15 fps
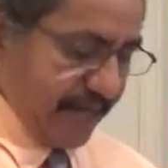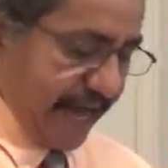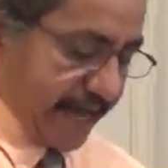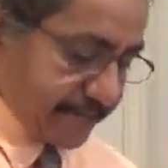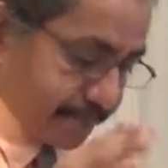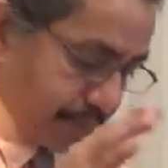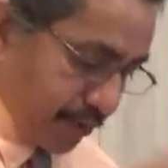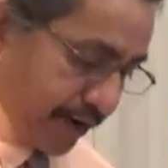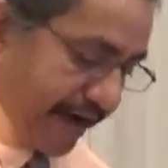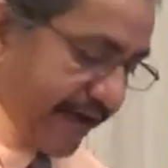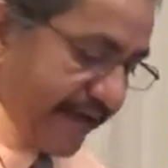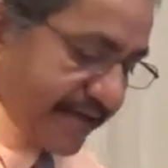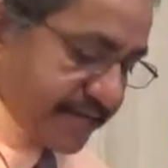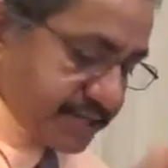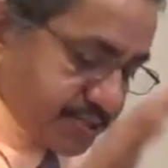and
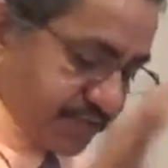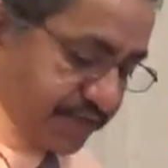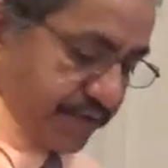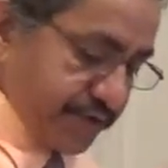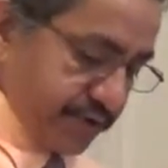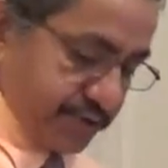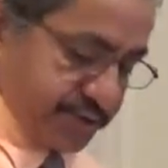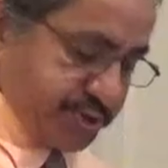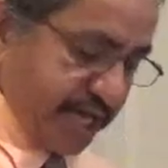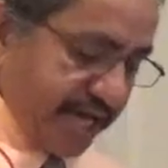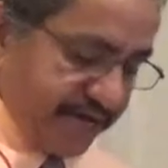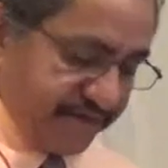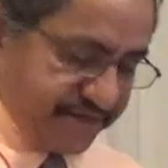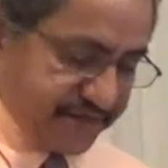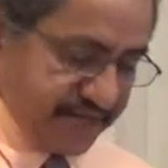prays for your
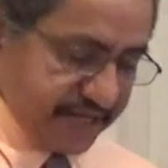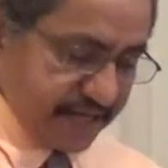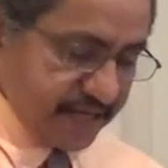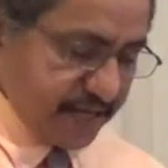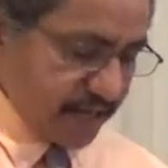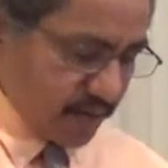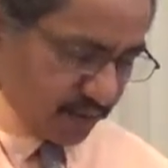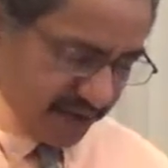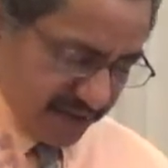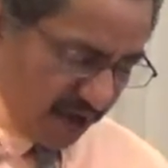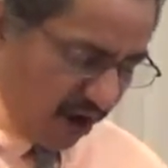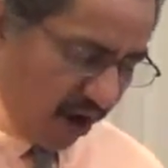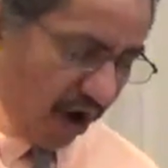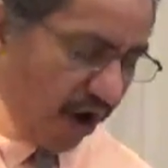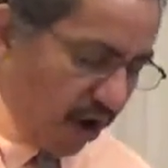safety
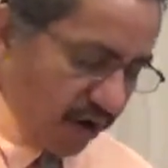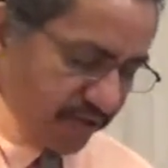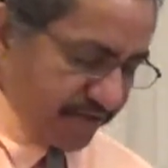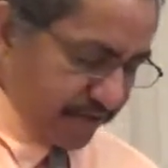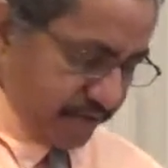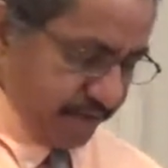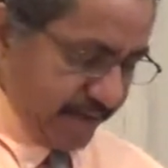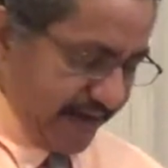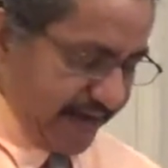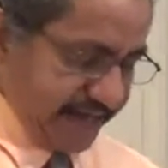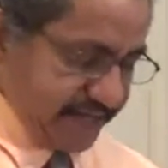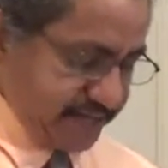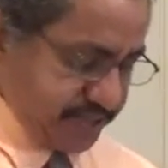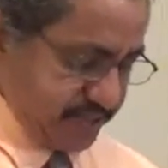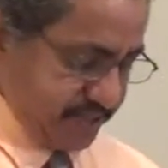with all of her
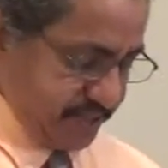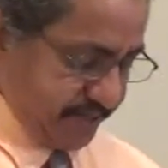might.